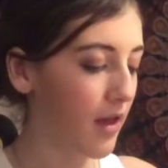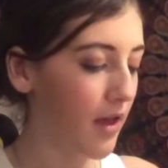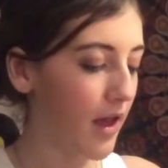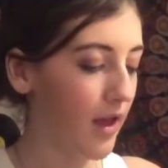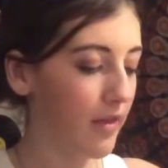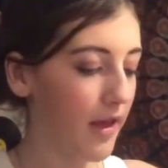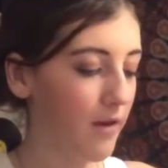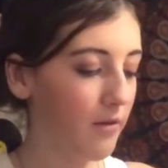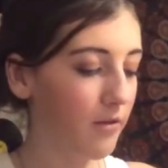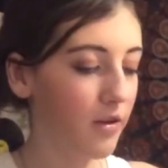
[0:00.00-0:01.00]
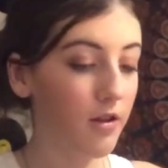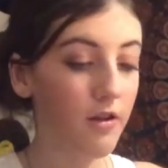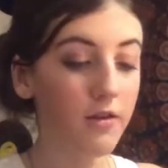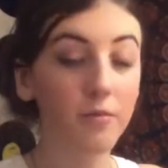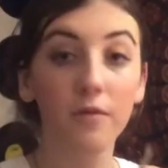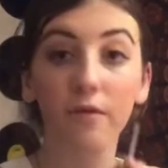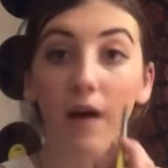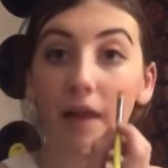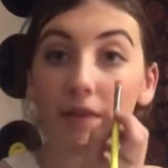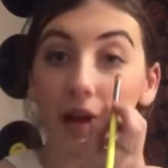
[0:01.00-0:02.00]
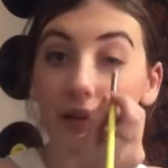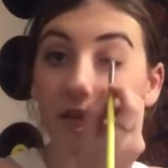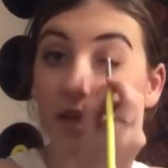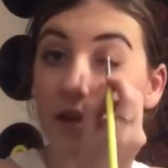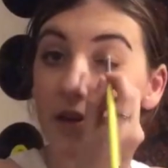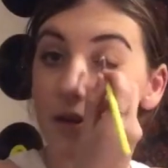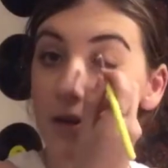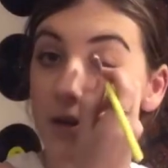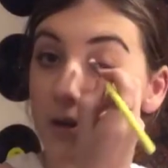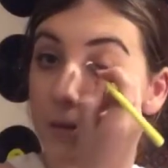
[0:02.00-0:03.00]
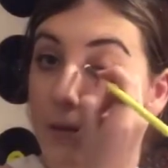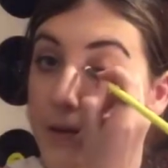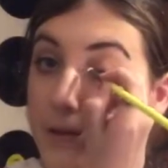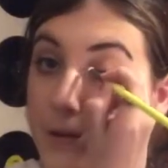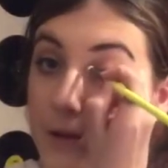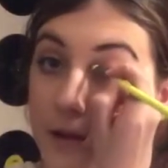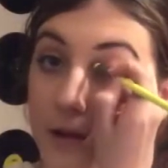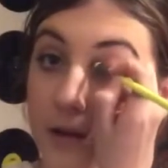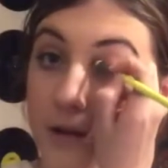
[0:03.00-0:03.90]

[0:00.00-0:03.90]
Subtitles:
And now I'm going to use some Fantastic, and I'm going to do that